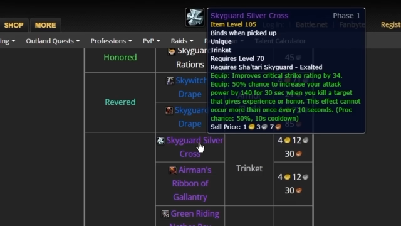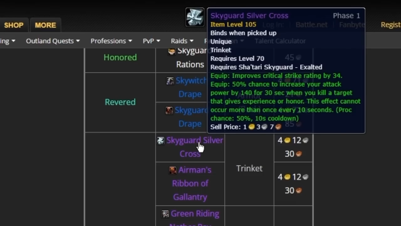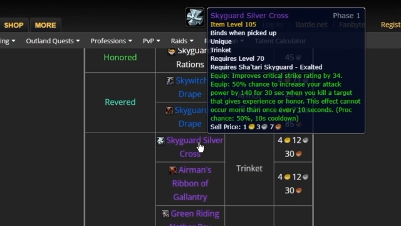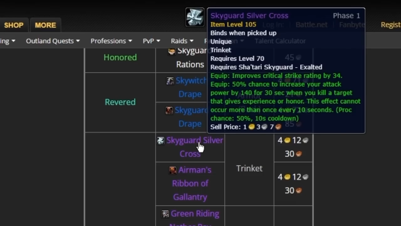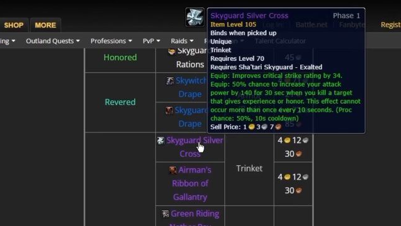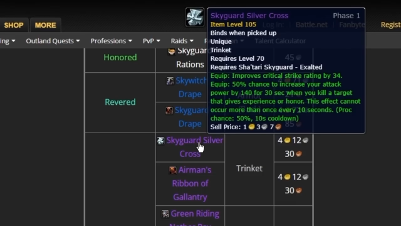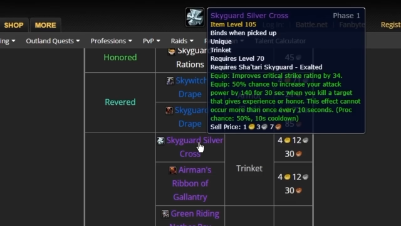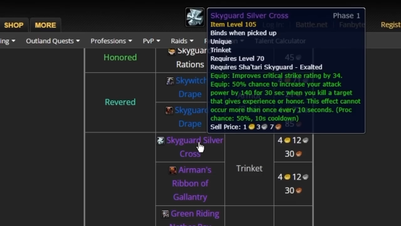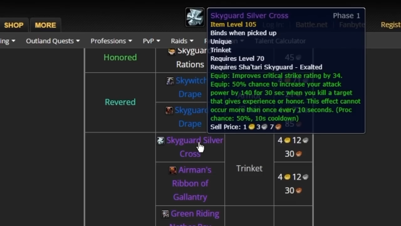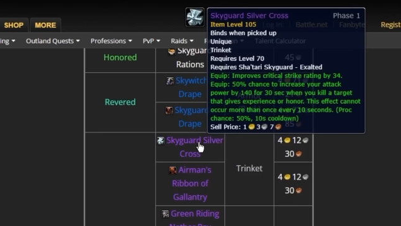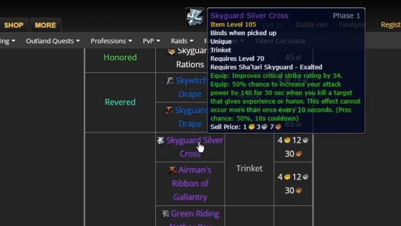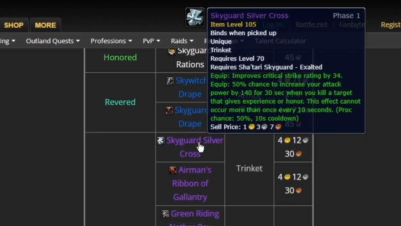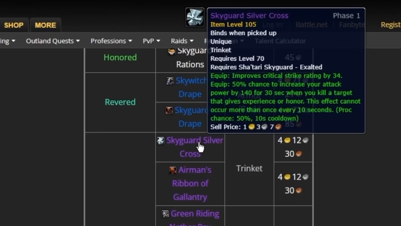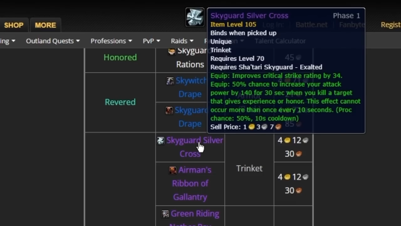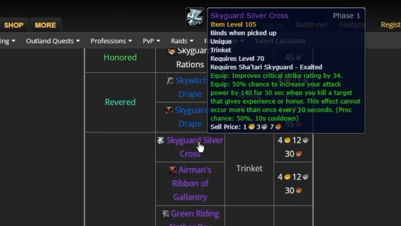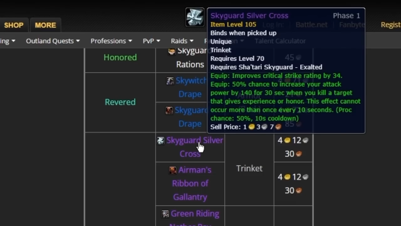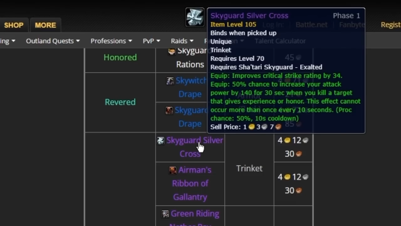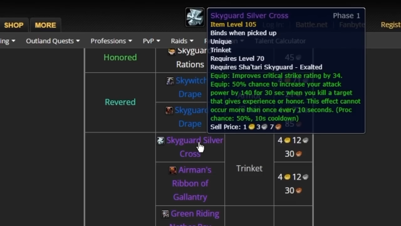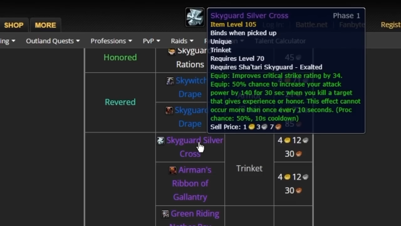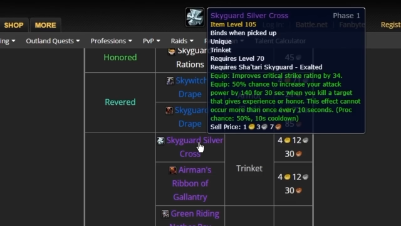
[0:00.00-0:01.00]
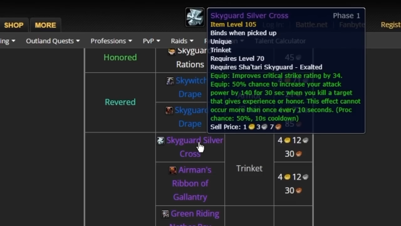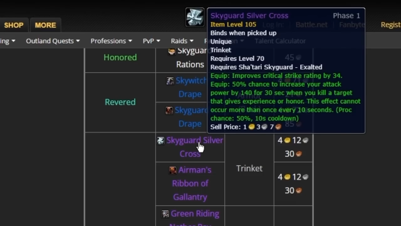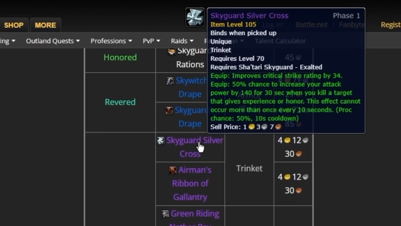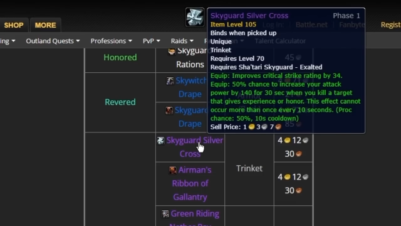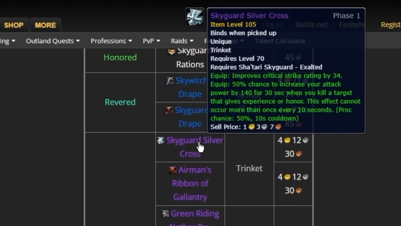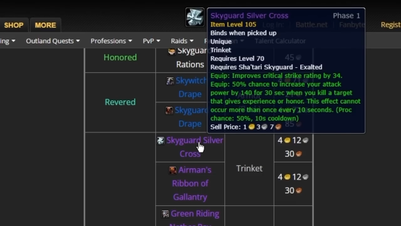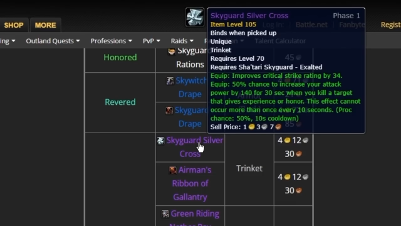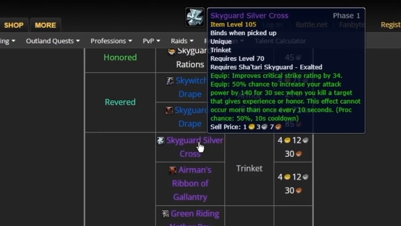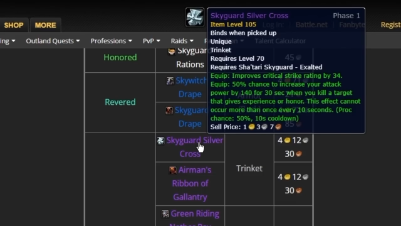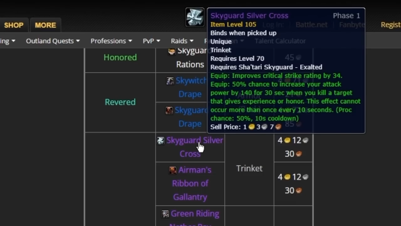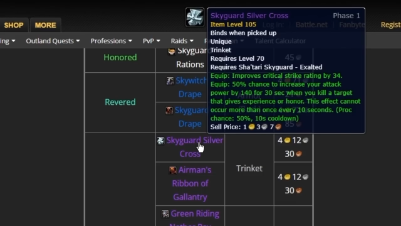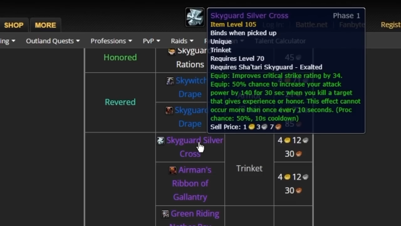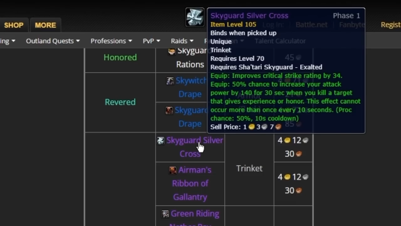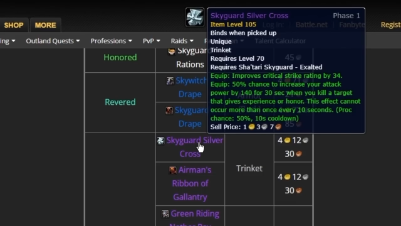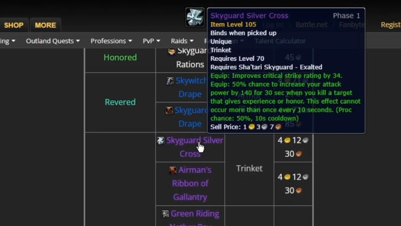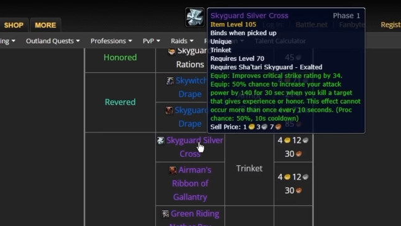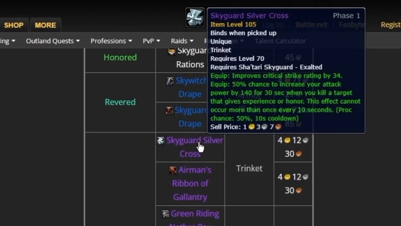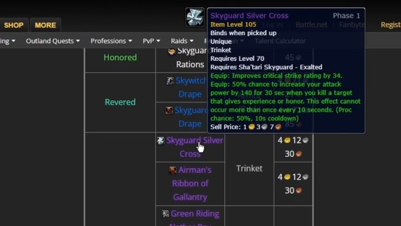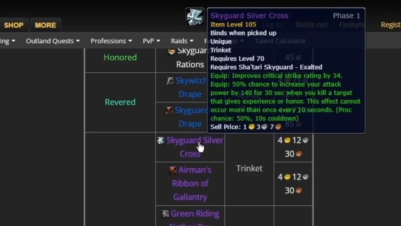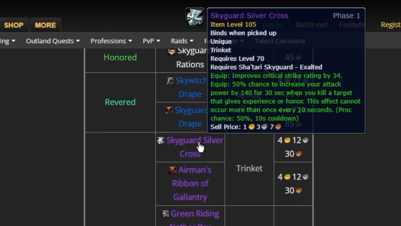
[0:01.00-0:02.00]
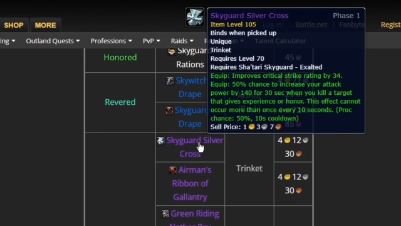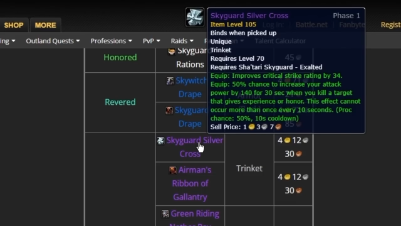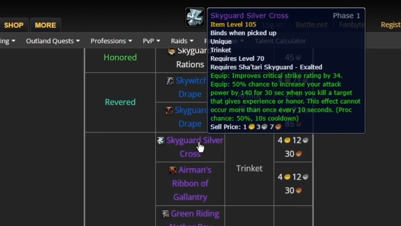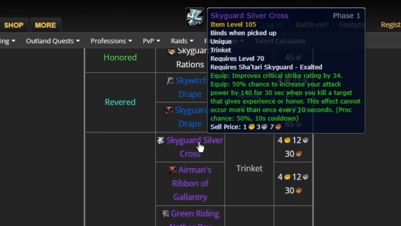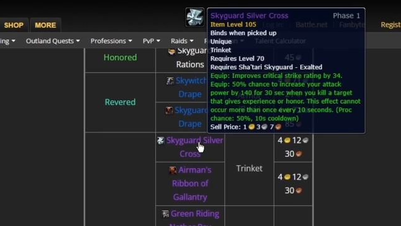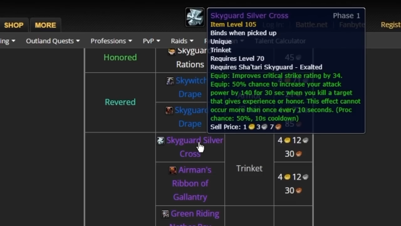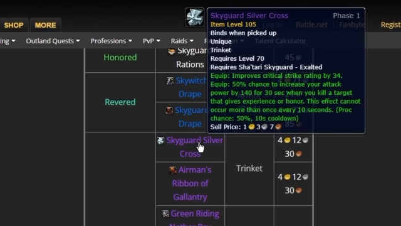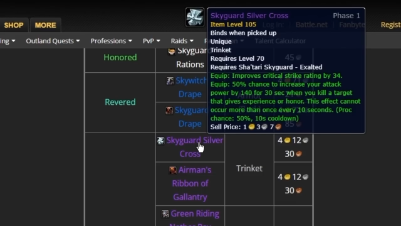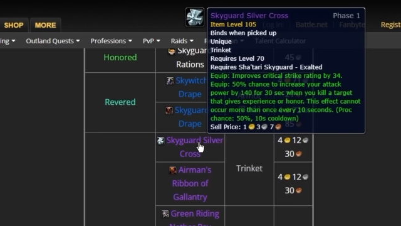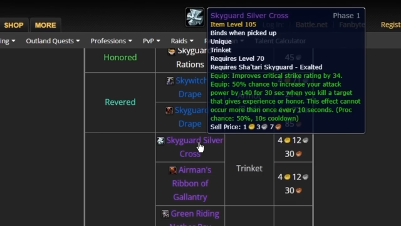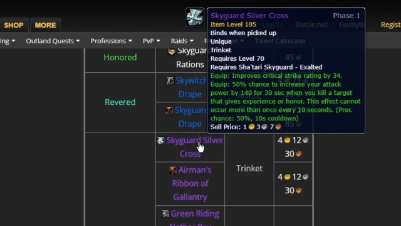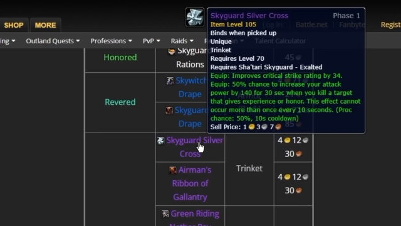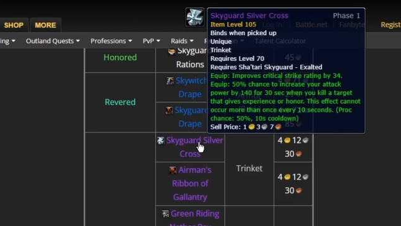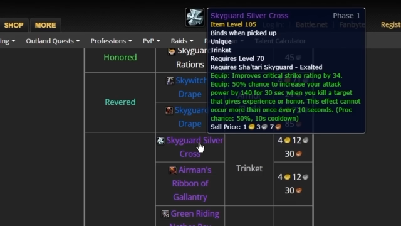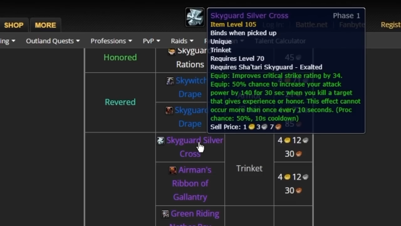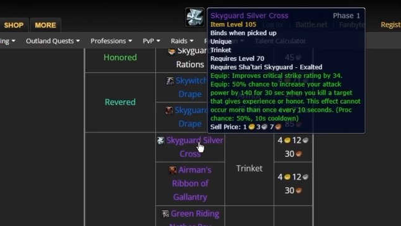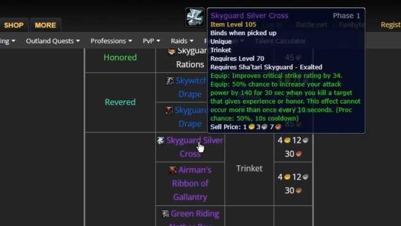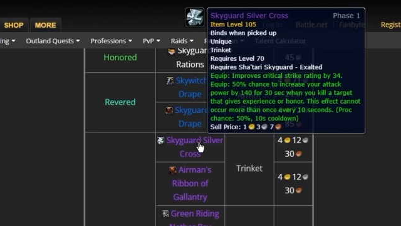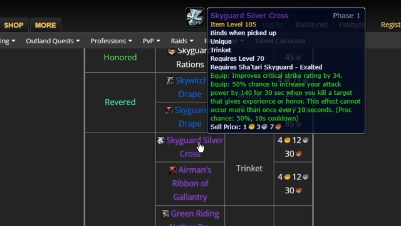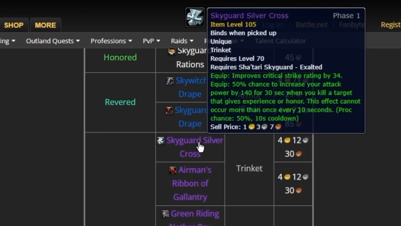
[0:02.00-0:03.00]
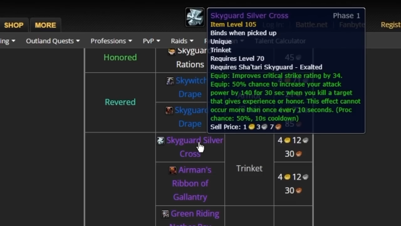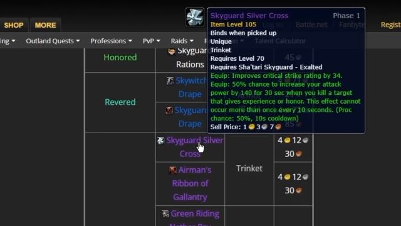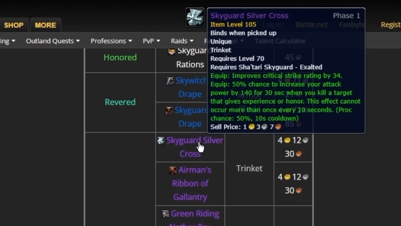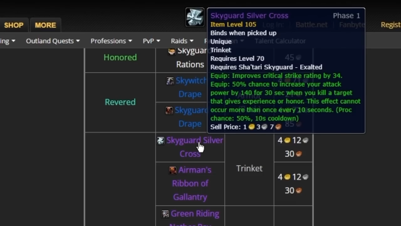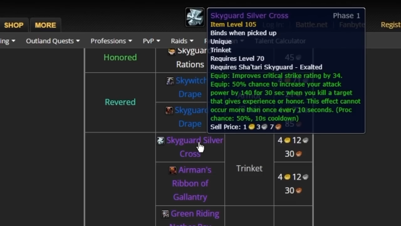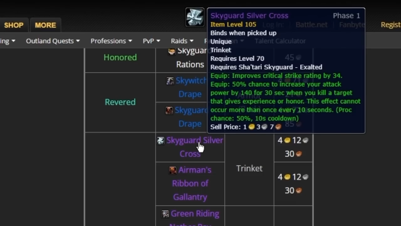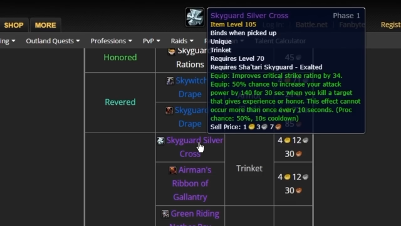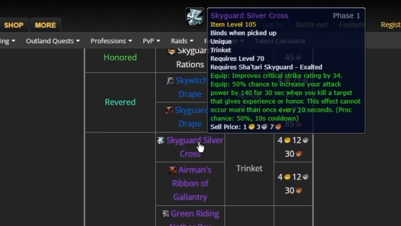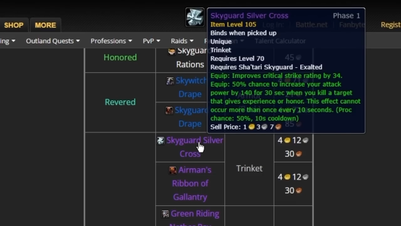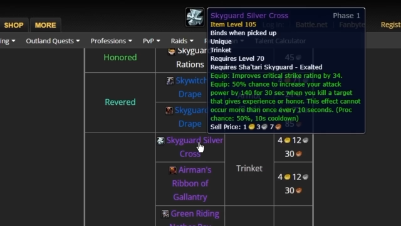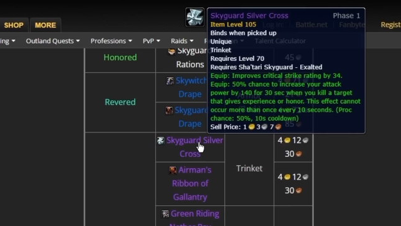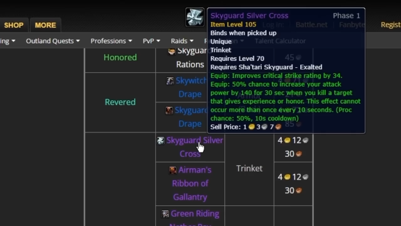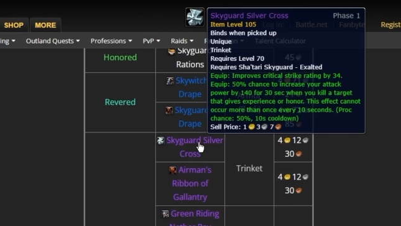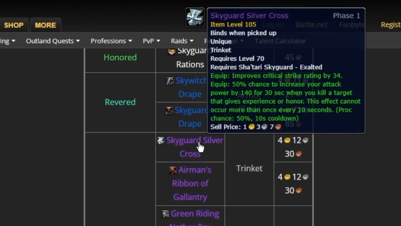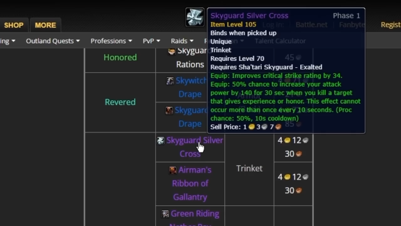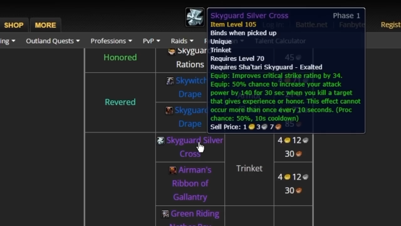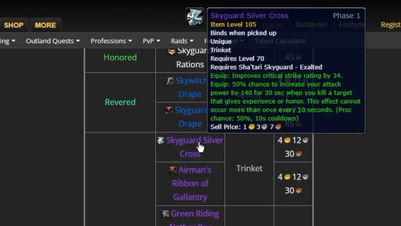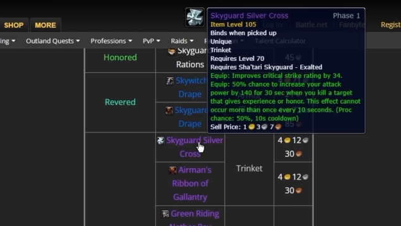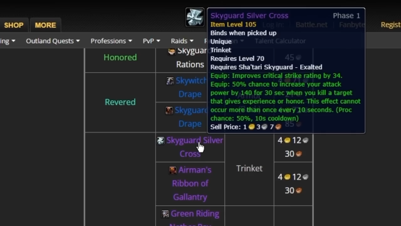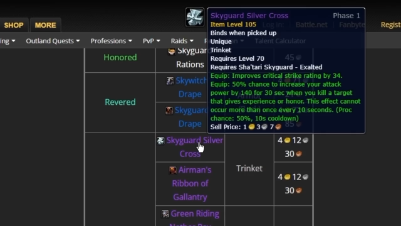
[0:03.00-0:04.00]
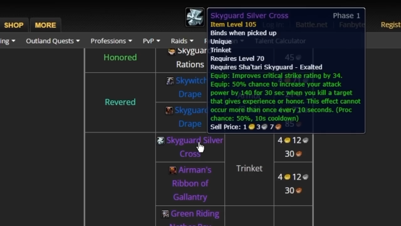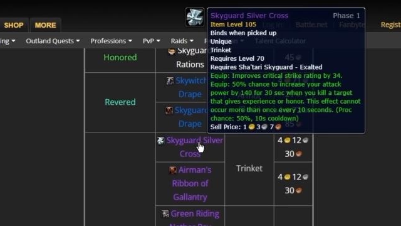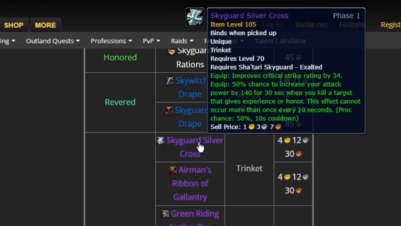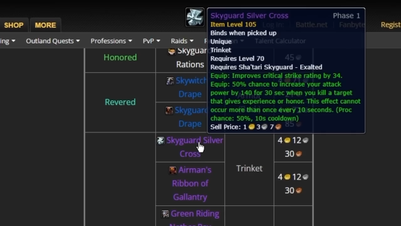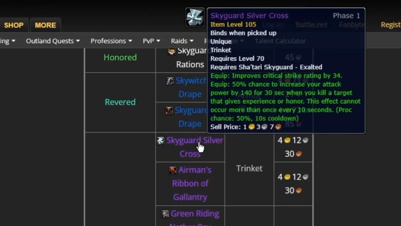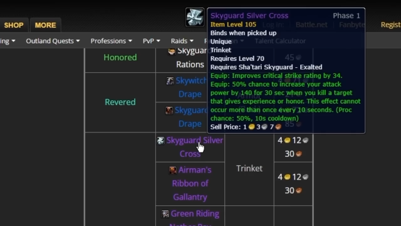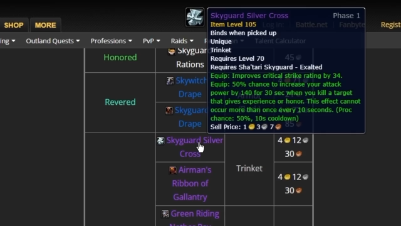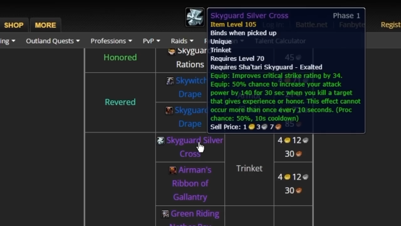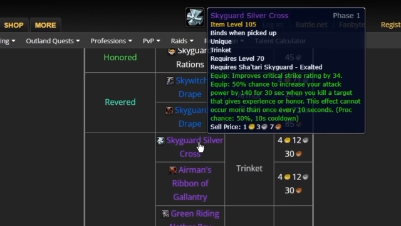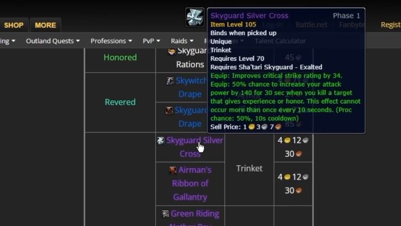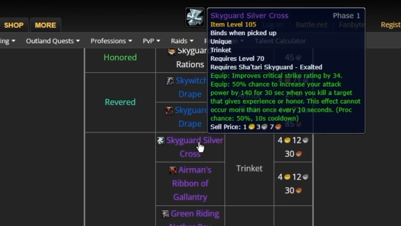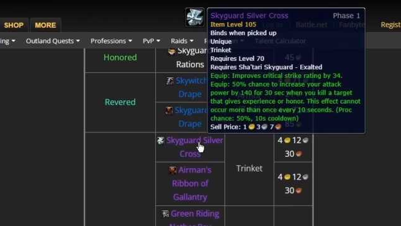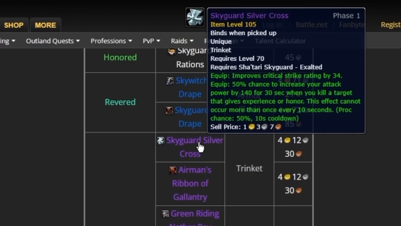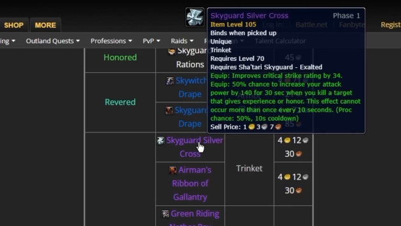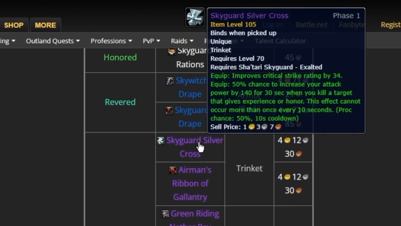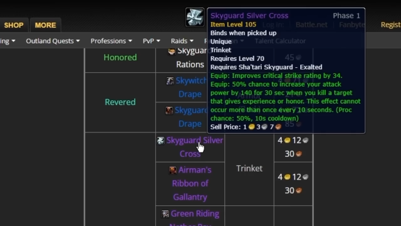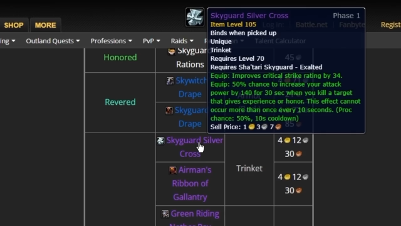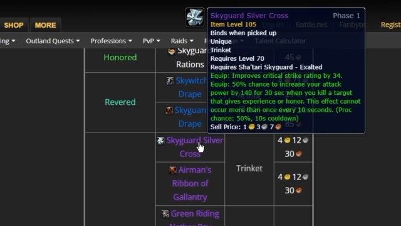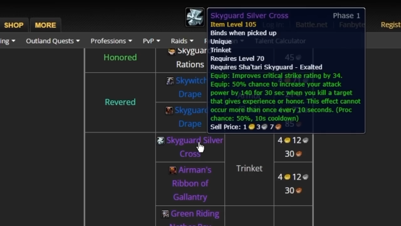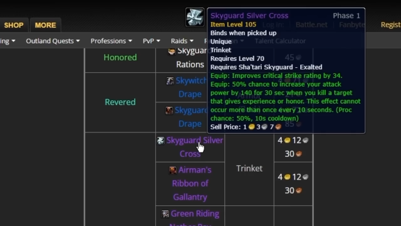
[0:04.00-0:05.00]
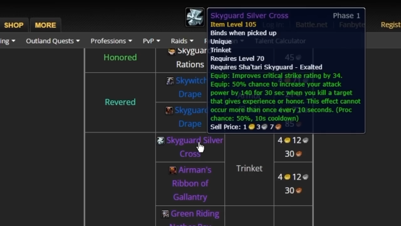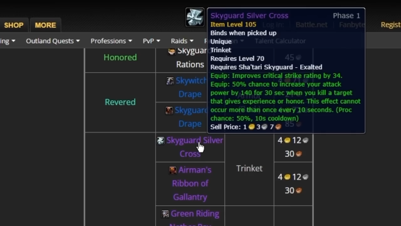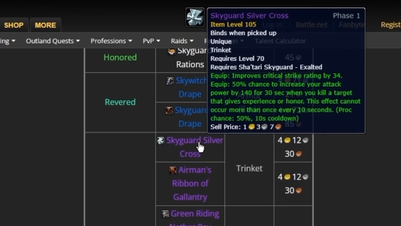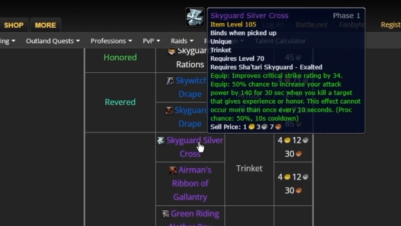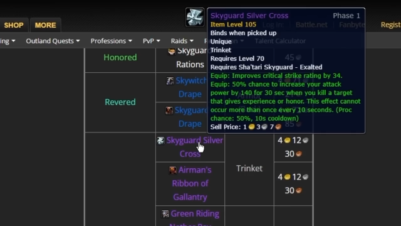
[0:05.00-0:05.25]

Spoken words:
[unreadable: no face in view]